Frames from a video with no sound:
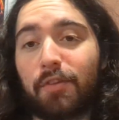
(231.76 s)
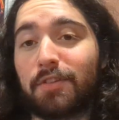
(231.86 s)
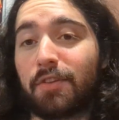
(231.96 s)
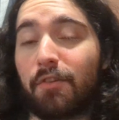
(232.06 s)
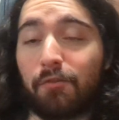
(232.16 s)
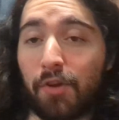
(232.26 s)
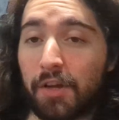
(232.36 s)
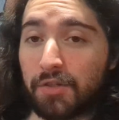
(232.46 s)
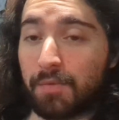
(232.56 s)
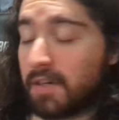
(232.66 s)
these in the
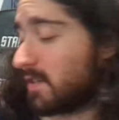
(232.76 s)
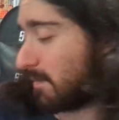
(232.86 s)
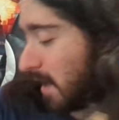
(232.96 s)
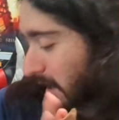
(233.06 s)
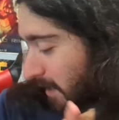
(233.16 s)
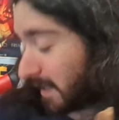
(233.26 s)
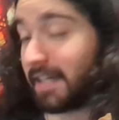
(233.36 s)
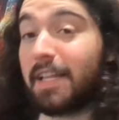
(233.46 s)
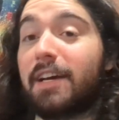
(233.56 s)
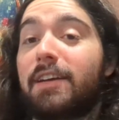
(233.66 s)
fridge because I'm not going
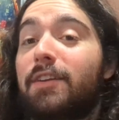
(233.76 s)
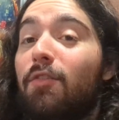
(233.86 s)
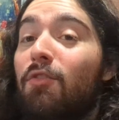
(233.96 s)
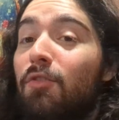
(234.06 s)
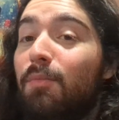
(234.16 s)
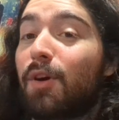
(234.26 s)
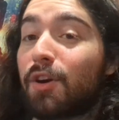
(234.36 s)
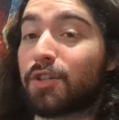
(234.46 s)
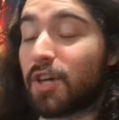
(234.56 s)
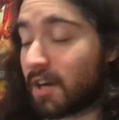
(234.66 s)
to eat, a whole
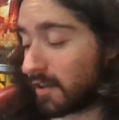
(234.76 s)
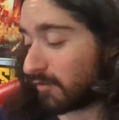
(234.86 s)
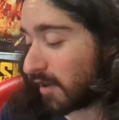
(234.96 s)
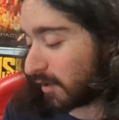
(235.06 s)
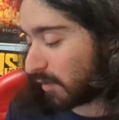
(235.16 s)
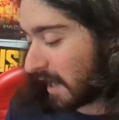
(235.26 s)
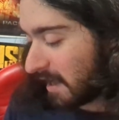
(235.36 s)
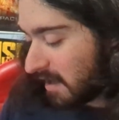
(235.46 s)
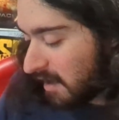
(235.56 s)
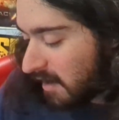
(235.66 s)
bar of chocolate right
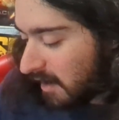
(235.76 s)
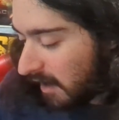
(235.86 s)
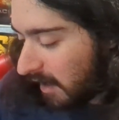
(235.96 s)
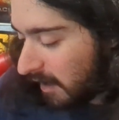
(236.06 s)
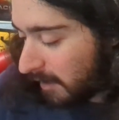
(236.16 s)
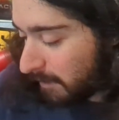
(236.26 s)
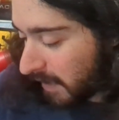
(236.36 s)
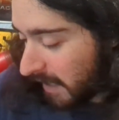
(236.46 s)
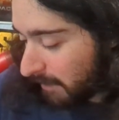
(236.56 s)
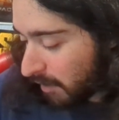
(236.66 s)
away.
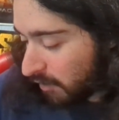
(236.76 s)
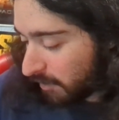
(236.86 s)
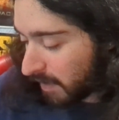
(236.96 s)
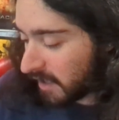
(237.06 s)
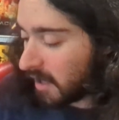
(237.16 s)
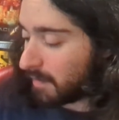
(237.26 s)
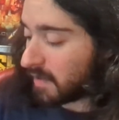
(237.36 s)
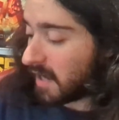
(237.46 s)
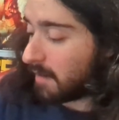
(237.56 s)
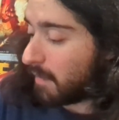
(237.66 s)
But I am going to pick it up
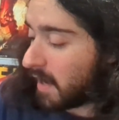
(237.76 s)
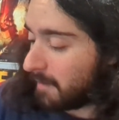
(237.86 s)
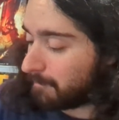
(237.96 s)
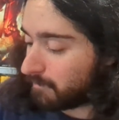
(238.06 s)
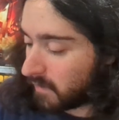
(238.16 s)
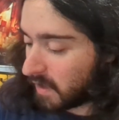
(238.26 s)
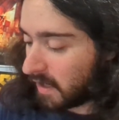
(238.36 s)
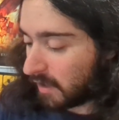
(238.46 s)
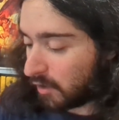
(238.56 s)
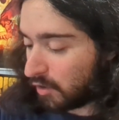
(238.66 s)
and take a bite.
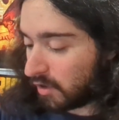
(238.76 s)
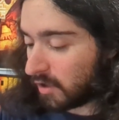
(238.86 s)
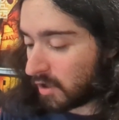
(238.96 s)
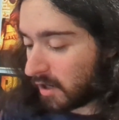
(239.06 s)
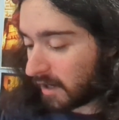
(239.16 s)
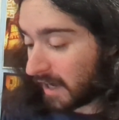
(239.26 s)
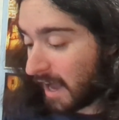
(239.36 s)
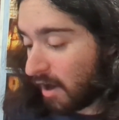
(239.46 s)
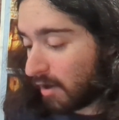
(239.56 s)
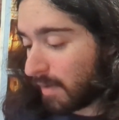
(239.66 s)
Get a good hunk of
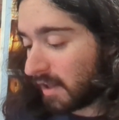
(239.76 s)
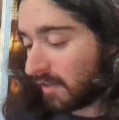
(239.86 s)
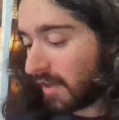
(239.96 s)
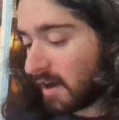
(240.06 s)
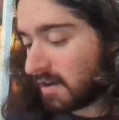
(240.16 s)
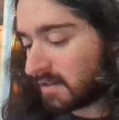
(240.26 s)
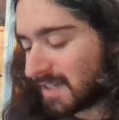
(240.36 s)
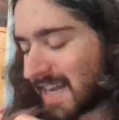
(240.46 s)
caramel in there.